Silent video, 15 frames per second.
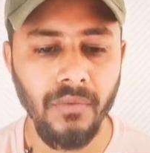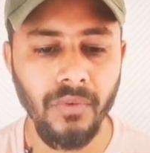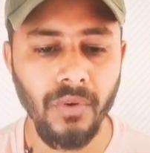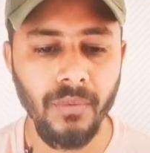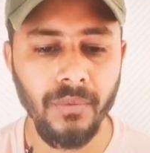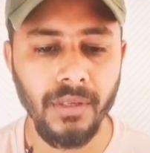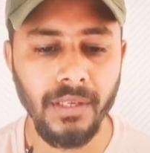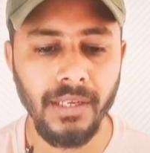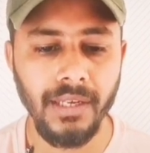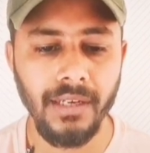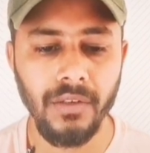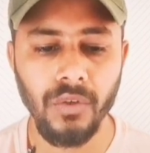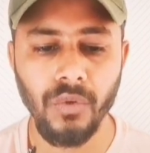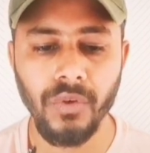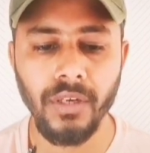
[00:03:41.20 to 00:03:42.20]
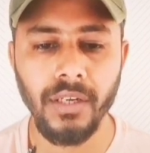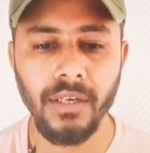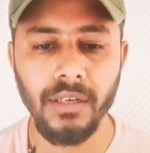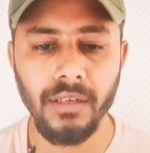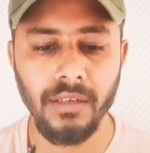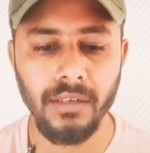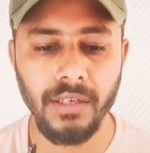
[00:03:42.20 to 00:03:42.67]
Now from here you
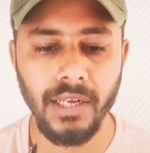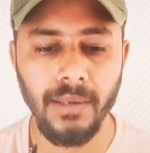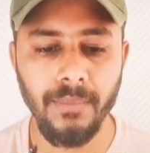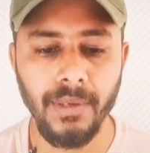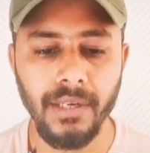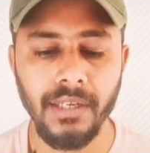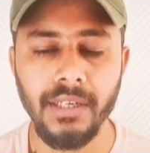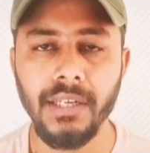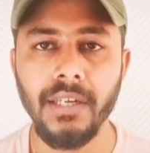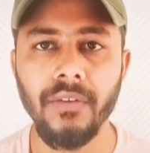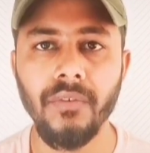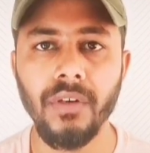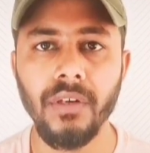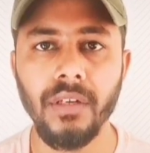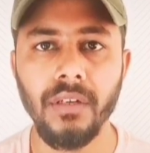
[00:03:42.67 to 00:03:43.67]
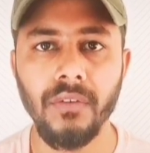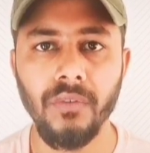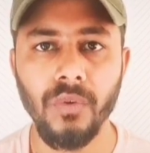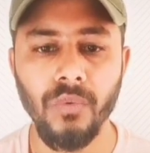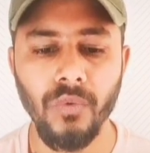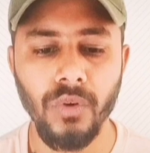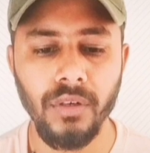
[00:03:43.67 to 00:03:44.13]
can type any keyword
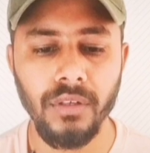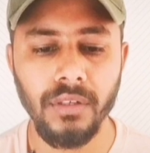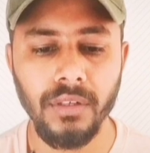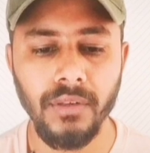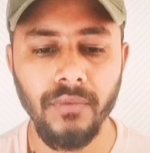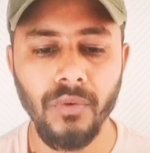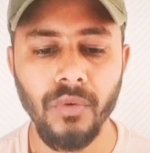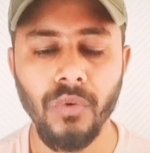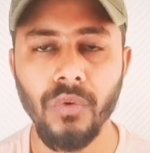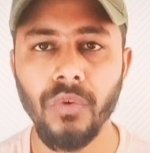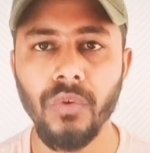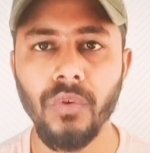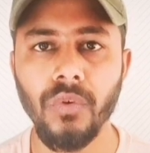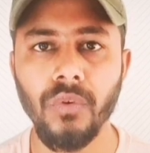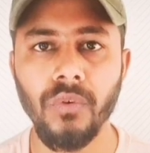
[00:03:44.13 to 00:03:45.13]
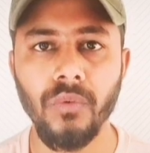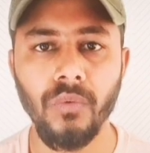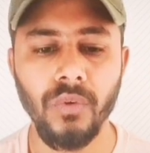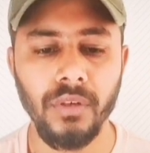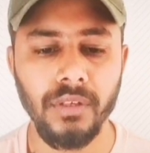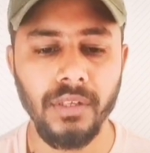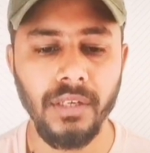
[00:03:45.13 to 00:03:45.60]
you want. If you don't know
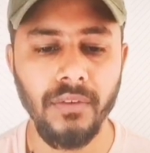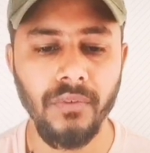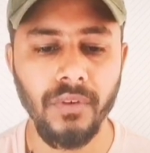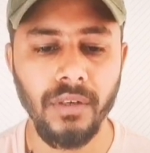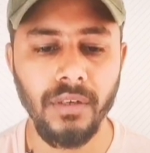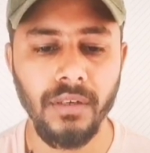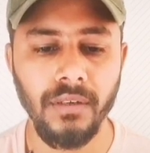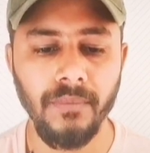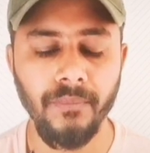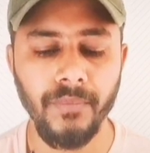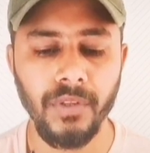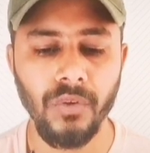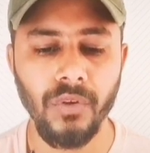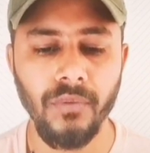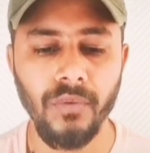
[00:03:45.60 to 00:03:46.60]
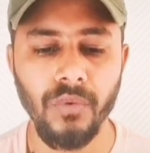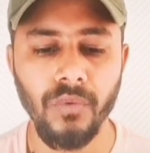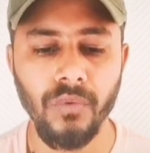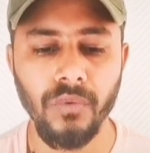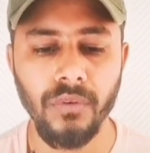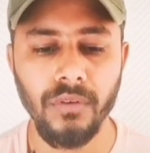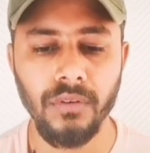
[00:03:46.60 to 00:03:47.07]
what keyword you have
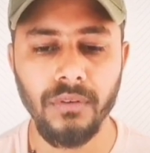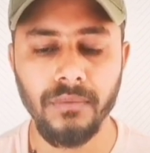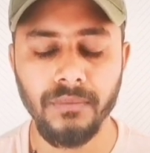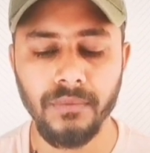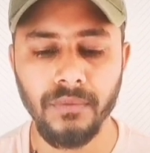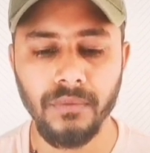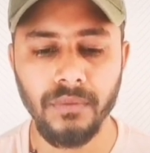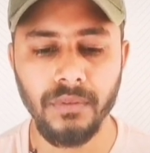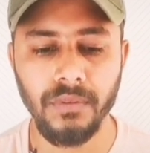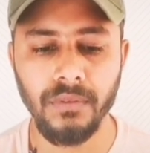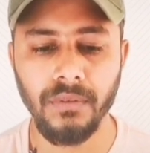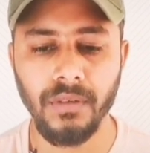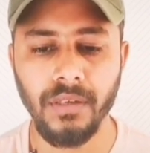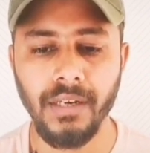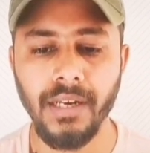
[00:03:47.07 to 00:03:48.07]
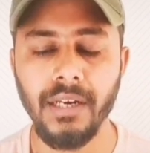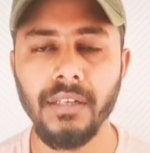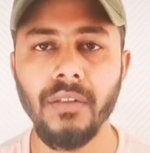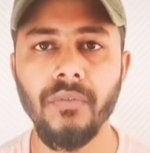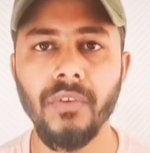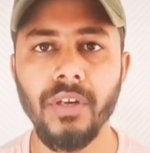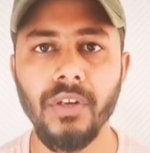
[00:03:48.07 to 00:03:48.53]
to
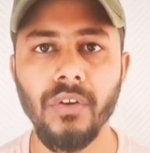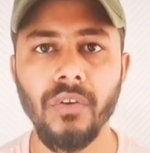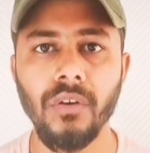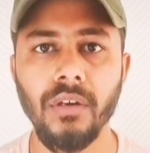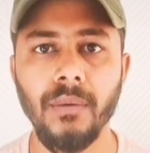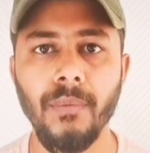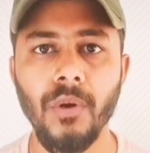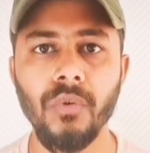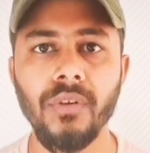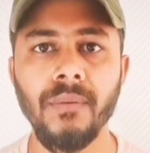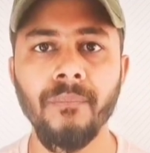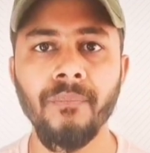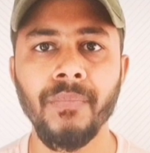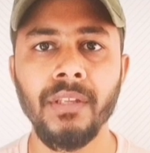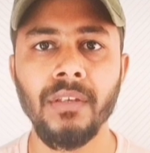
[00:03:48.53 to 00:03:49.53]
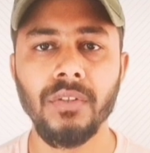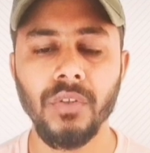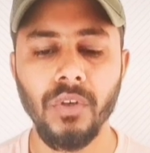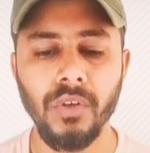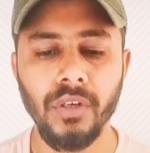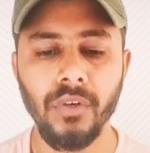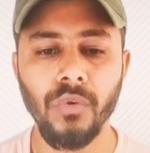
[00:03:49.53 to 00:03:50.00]
create the video about,
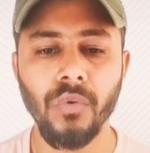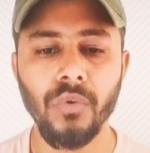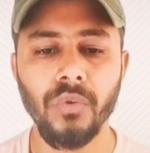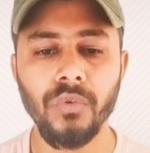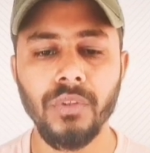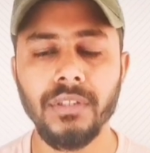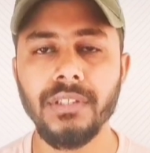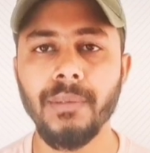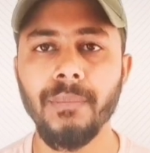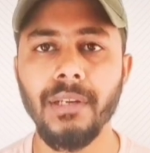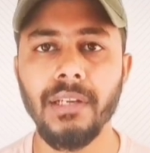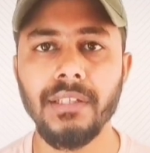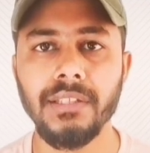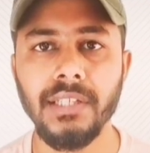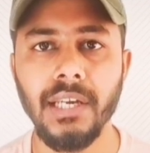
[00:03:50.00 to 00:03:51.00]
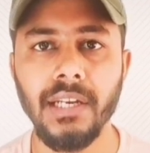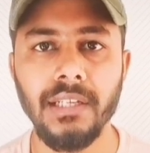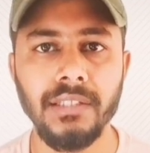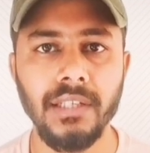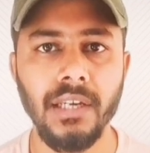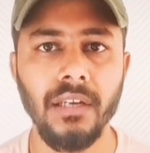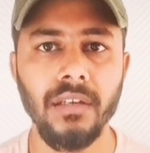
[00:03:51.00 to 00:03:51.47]
so you can go to the similar
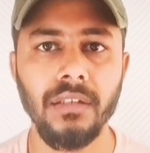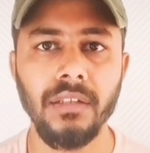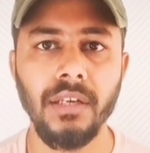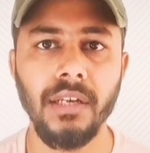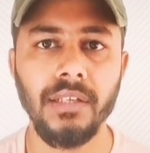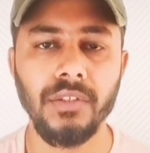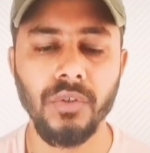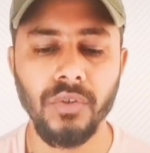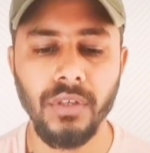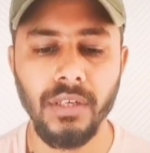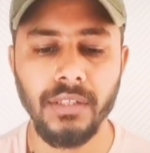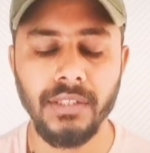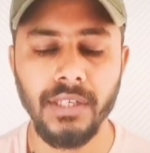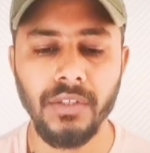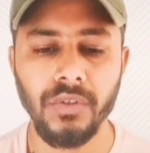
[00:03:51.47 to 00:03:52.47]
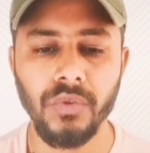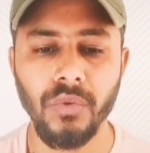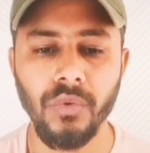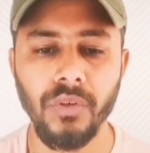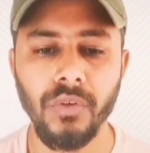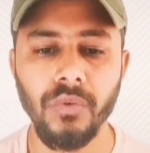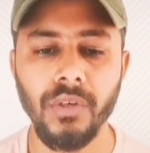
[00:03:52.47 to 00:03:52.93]
channels as I
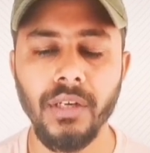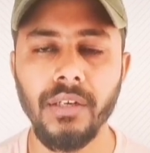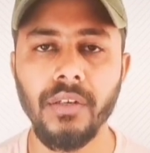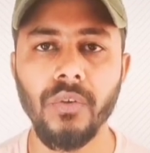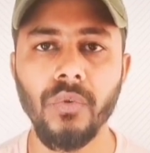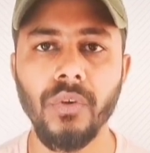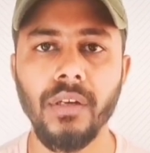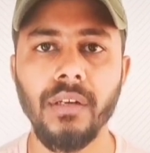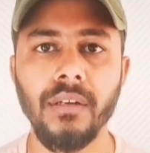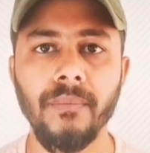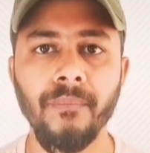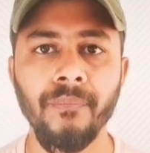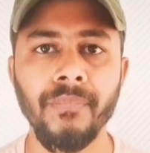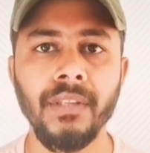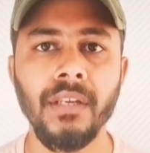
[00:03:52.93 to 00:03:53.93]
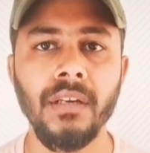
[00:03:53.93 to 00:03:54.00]
shown you, and you can